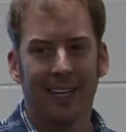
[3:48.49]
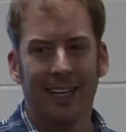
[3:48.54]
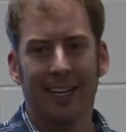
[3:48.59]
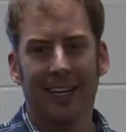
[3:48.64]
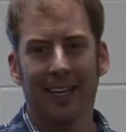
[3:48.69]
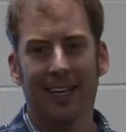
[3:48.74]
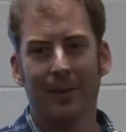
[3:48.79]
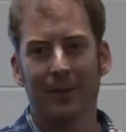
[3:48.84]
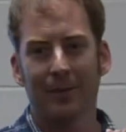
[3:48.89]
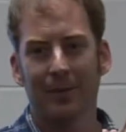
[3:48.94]

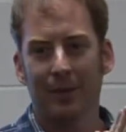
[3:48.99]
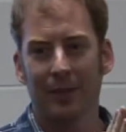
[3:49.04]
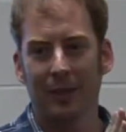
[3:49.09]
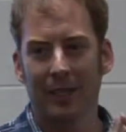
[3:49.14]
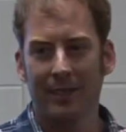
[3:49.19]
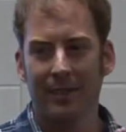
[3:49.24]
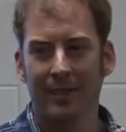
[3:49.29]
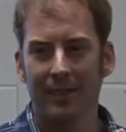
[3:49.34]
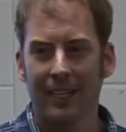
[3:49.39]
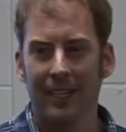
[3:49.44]
So
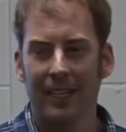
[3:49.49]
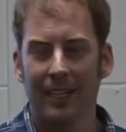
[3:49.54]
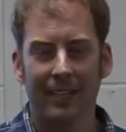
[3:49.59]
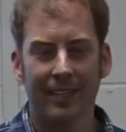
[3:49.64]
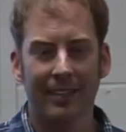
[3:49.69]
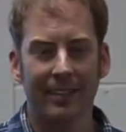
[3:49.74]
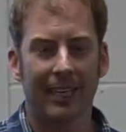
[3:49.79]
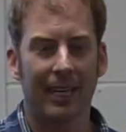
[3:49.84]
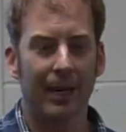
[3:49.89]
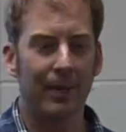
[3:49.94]
let's
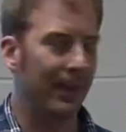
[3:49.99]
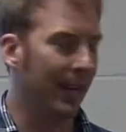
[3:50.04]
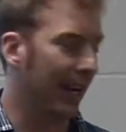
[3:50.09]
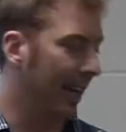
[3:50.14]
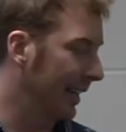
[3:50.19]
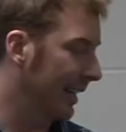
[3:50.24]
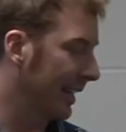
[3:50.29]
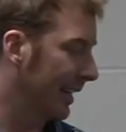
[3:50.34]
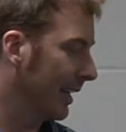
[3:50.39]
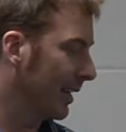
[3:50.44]
keep
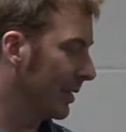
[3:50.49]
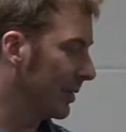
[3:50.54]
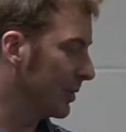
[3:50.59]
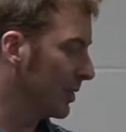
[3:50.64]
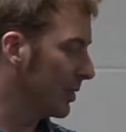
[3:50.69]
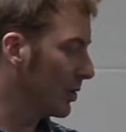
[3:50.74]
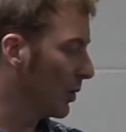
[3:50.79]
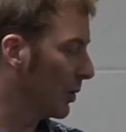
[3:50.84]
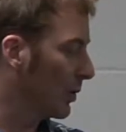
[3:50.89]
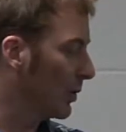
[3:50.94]
that. And then it goes
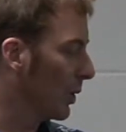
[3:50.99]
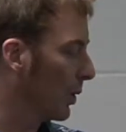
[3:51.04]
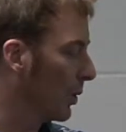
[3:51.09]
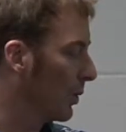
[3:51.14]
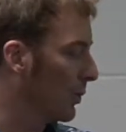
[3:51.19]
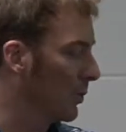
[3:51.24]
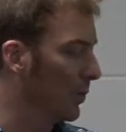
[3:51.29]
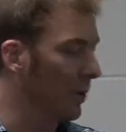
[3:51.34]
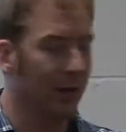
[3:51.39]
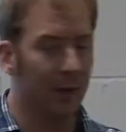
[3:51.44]
into a worth
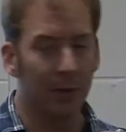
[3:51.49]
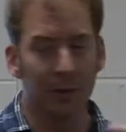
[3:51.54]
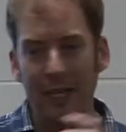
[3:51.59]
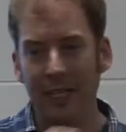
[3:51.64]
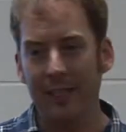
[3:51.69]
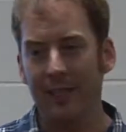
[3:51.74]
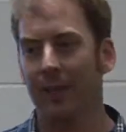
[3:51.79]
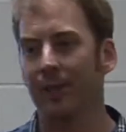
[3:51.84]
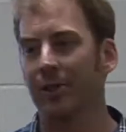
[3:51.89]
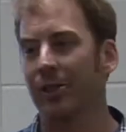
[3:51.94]

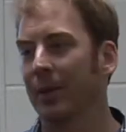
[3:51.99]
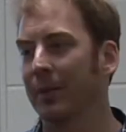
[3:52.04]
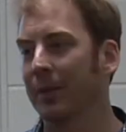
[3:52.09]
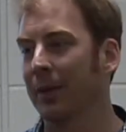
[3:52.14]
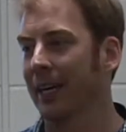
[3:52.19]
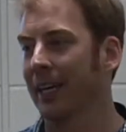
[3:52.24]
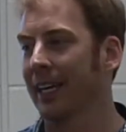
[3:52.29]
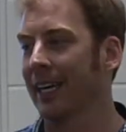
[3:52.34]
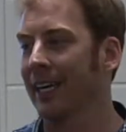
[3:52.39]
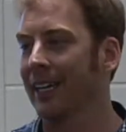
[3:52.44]
researching
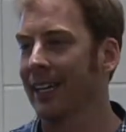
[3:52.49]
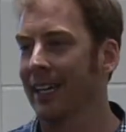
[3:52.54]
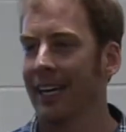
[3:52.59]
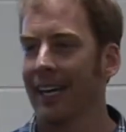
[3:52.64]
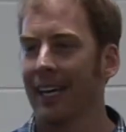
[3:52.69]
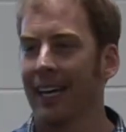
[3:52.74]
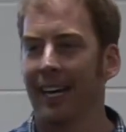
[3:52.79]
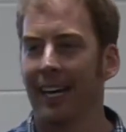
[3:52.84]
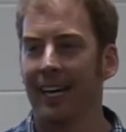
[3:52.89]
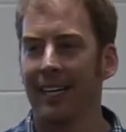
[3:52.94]
bucket,
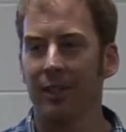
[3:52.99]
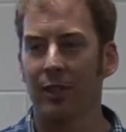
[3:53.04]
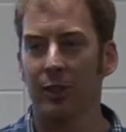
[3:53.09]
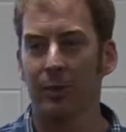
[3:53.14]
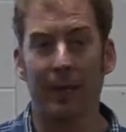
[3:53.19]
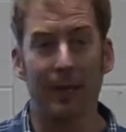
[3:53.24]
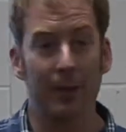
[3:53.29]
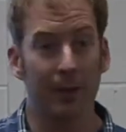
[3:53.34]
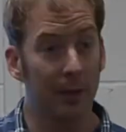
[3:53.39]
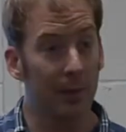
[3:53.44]
and you
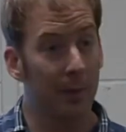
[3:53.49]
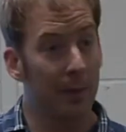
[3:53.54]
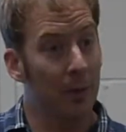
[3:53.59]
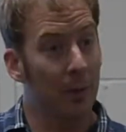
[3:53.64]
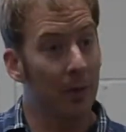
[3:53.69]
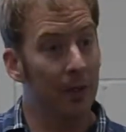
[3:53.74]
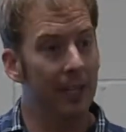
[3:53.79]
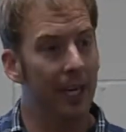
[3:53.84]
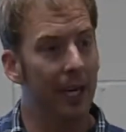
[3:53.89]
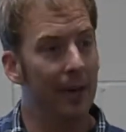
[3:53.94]
spend a little bit
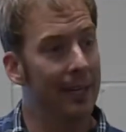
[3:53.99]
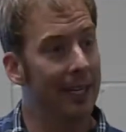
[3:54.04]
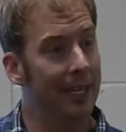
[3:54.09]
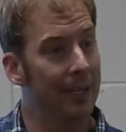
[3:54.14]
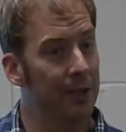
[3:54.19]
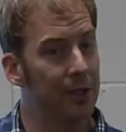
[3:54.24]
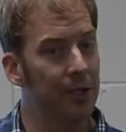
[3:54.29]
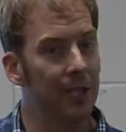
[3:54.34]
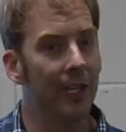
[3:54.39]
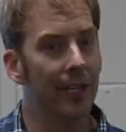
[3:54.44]
more time and
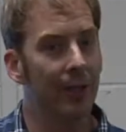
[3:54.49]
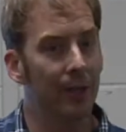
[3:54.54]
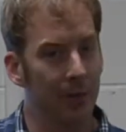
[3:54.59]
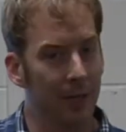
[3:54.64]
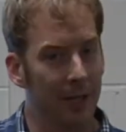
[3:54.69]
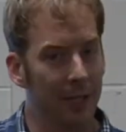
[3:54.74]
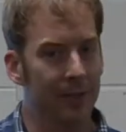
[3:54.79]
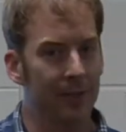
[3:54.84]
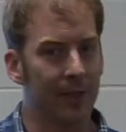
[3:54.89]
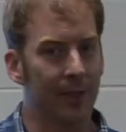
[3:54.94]
energy on the
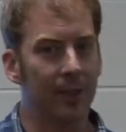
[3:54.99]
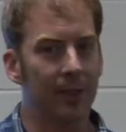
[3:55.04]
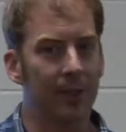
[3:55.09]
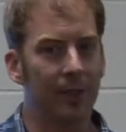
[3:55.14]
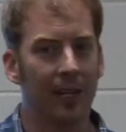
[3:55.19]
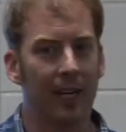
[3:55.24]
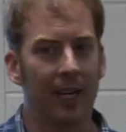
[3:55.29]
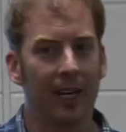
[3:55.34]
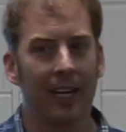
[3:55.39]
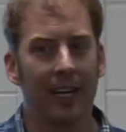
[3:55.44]
research.